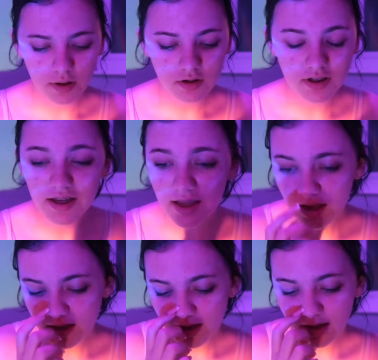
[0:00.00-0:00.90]
And I was like,
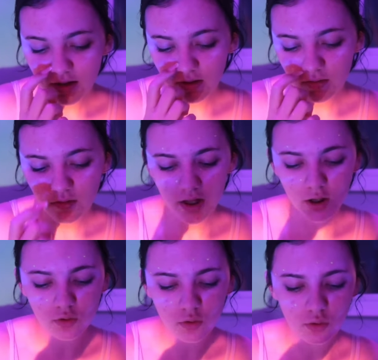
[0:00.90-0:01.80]
yeah, I'll give you
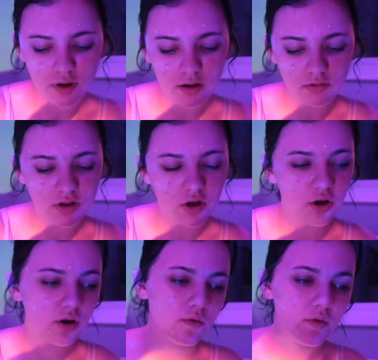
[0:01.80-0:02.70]
like a tour around. And
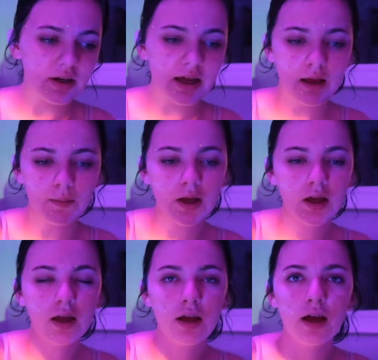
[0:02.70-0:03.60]
her and her friend came,
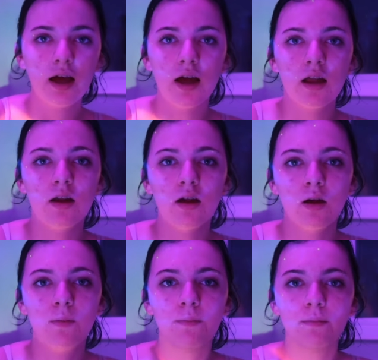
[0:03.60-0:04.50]

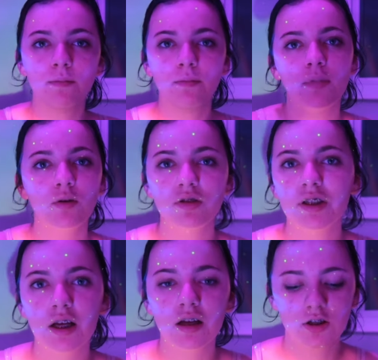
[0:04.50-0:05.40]
and it was
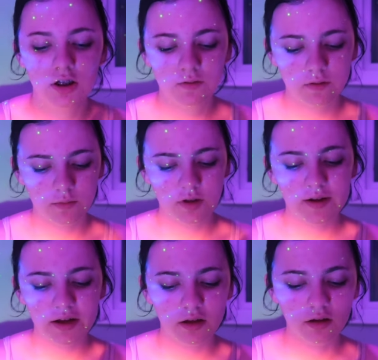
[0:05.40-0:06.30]
sick. She's from
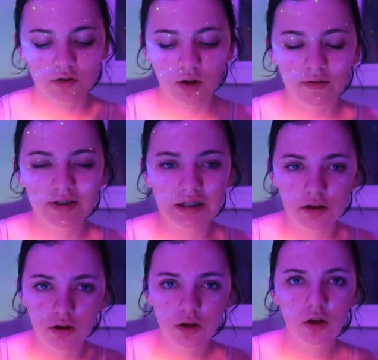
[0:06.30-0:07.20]
Slovakia, so I haven't
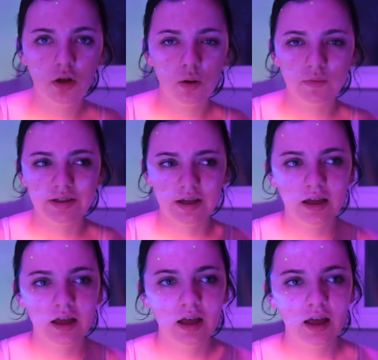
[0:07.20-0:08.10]
seen her
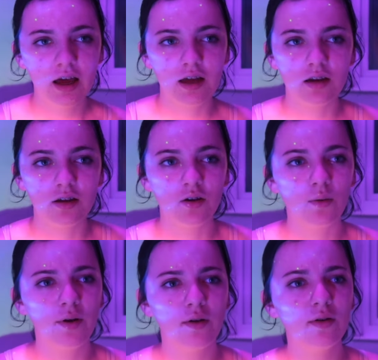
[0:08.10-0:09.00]
obviously, and
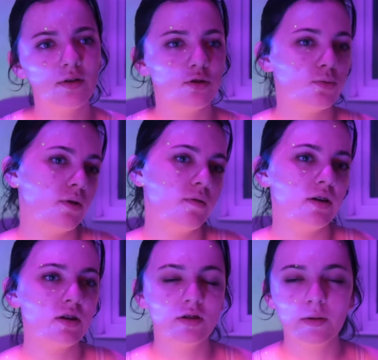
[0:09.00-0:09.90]
oh my god, it was just
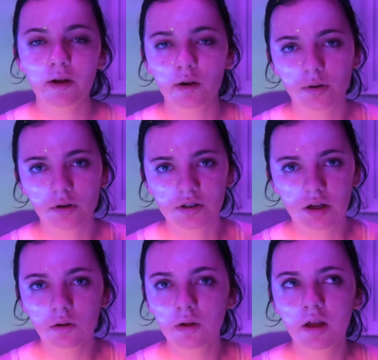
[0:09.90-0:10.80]
perfect, because I met her at my
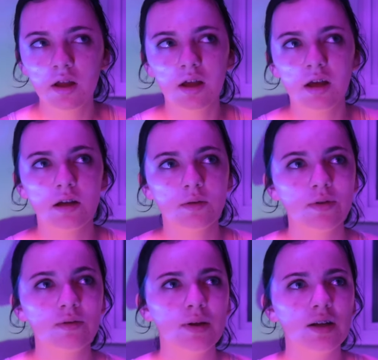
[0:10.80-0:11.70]
hotel and
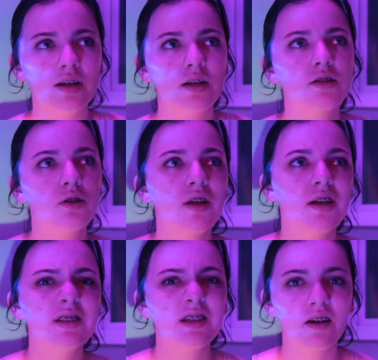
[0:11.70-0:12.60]
we spent like 2
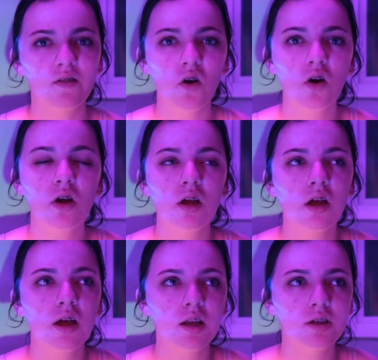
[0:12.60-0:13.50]
days together.
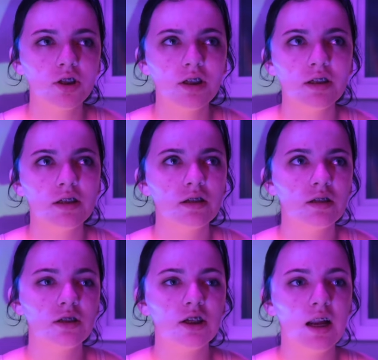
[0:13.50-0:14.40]
And then
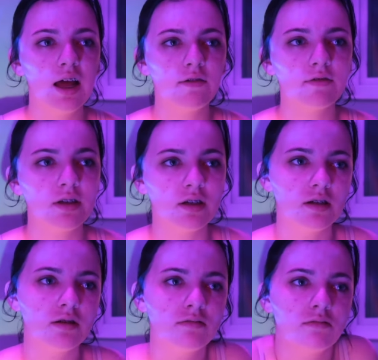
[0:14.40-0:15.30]
she left, and
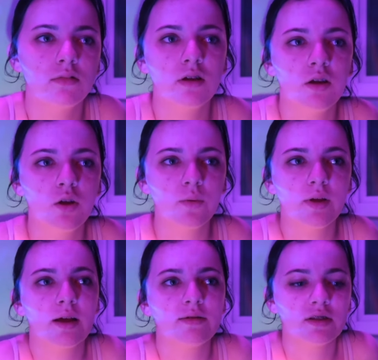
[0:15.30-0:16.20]
then
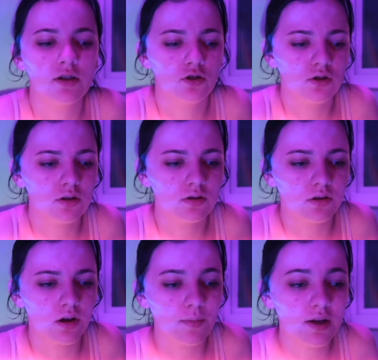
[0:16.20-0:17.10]
we kept in touch on
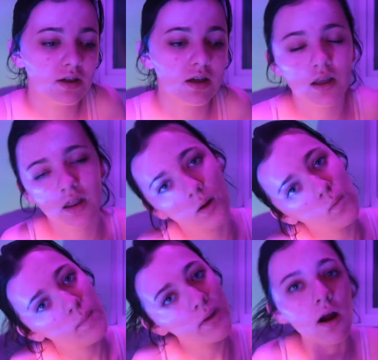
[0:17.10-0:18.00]
Instagram, and
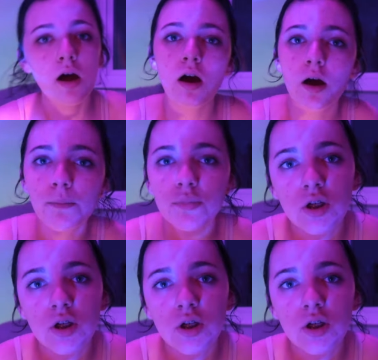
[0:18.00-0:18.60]
then we met up.